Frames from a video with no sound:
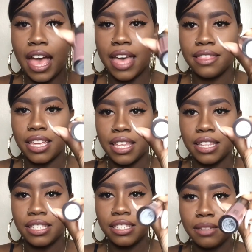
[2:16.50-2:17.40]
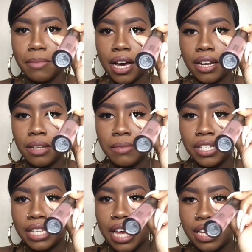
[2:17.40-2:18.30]
And then this is the bottom. It
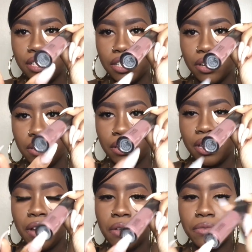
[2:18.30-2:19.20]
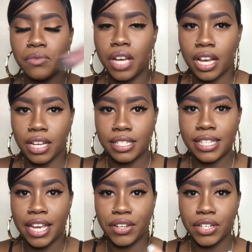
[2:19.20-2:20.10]
just has, you know, the uh,
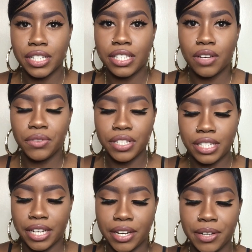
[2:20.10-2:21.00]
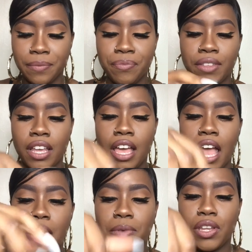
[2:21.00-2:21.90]
standard silver sticker.
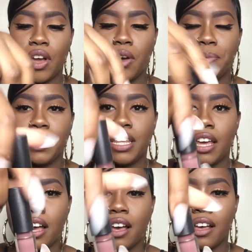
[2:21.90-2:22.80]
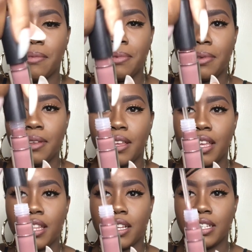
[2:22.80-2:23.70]
And when you open it up,
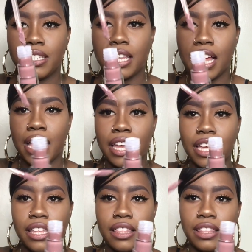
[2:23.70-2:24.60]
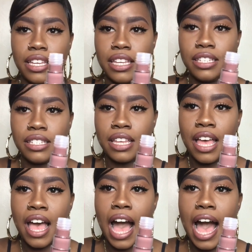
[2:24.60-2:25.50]
it looks like this.
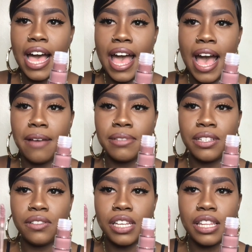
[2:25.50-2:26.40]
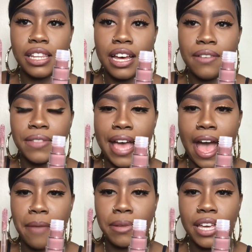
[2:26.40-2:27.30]
I absolutely love the
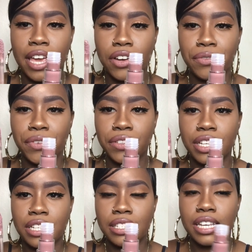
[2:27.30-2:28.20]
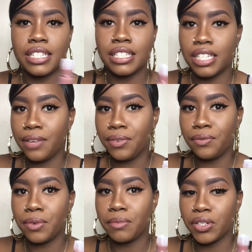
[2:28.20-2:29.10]
applicator for this. It's
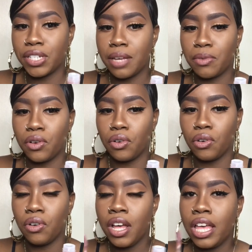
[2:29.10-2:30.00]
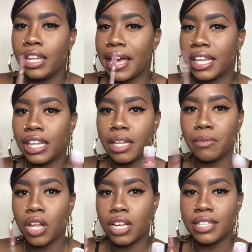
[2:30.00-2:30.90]
different from your typical like
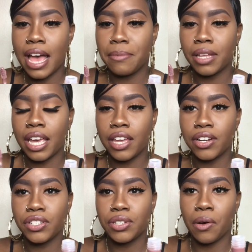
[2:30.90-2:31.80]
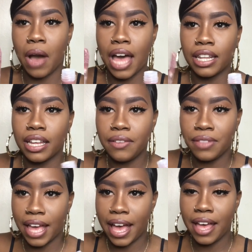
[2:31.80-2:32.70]
lip gloss applicator, so I
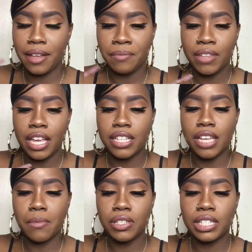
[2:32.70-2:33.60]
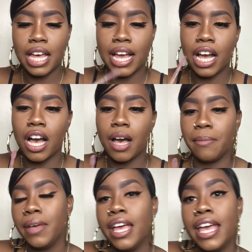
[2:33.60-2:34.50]
love that. It's almost like,
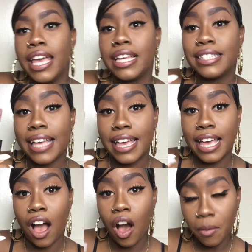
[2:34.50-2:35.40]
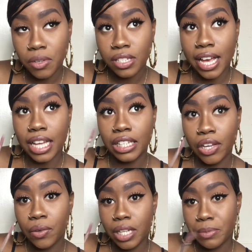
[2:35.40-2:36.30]
um, it's almost like a
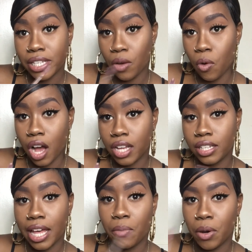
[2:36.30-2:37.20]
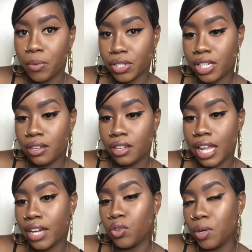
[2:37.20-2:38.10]
liquid lipstick wand, like what we're
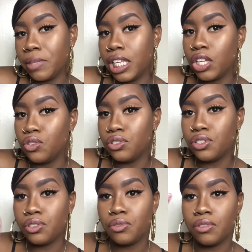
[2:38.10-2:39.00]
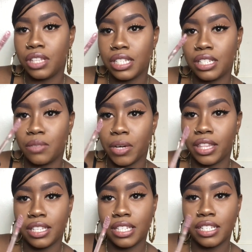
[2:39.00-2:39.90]
like normally used to. This is
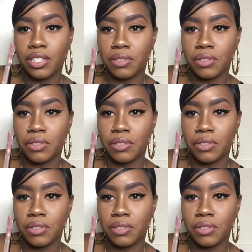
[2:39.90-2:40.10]
what this is.